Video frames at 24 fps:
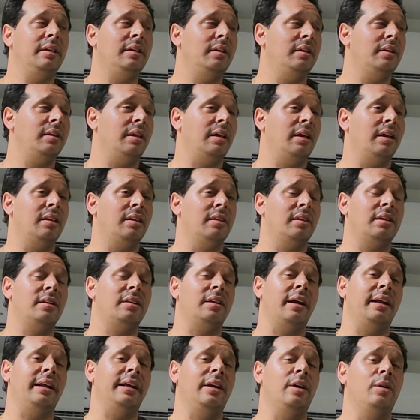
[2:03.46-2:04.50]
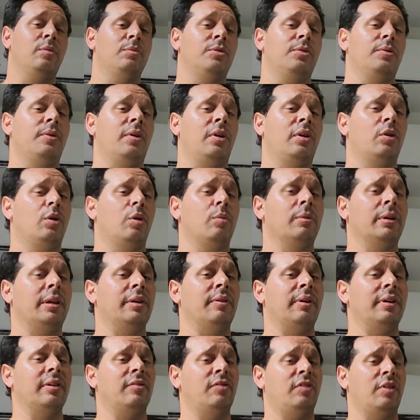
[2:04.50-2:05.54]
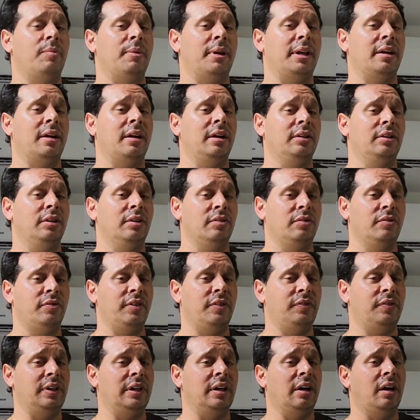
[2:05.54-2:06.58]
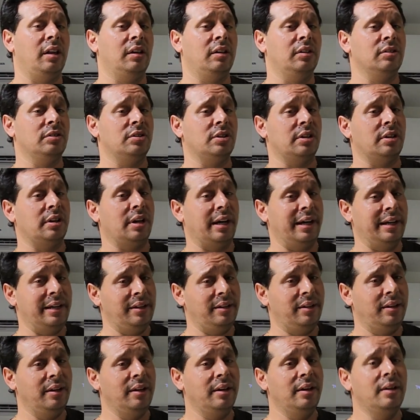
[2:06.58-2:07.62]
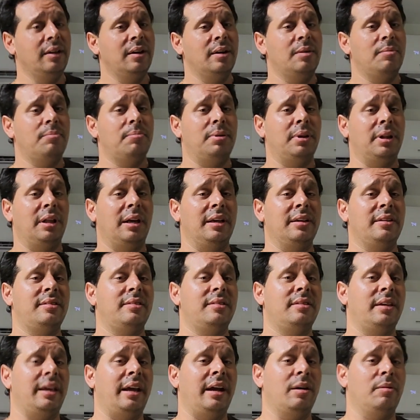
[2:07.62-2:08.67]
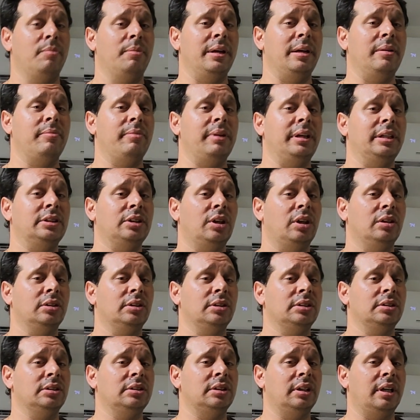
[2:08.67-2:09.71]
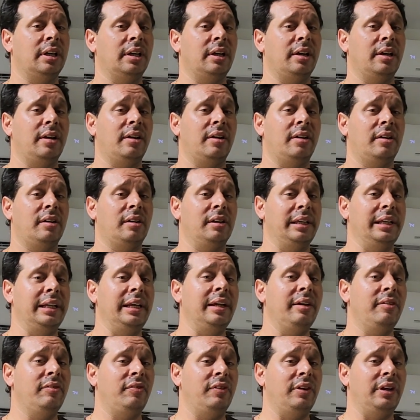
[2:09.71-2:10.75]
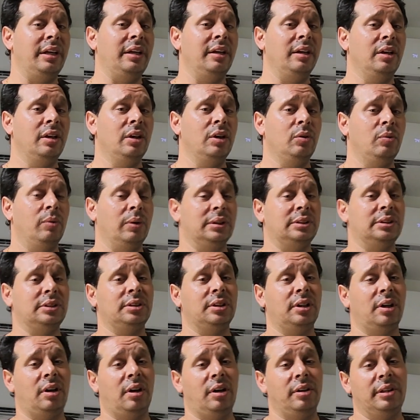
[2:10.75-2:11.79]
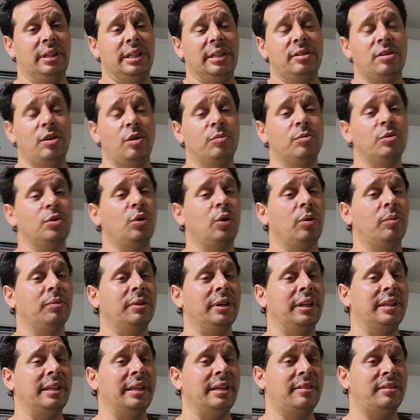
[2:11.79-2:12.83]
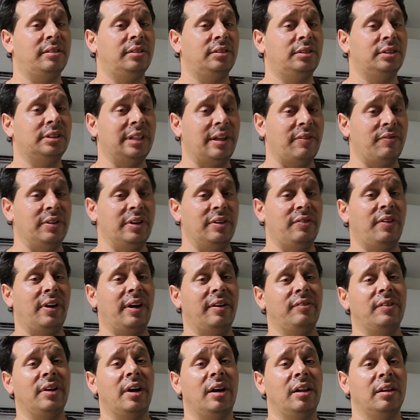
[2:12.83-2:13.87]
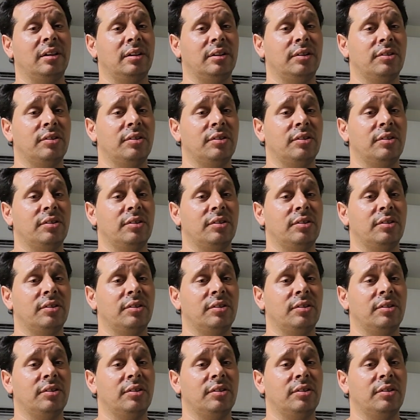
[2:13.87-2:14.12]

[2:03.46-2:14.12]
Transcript: the tiny homes are normally renting for about $150 a night, plus Airbnb charges a cleaning fee, which on these homes normally they're $75.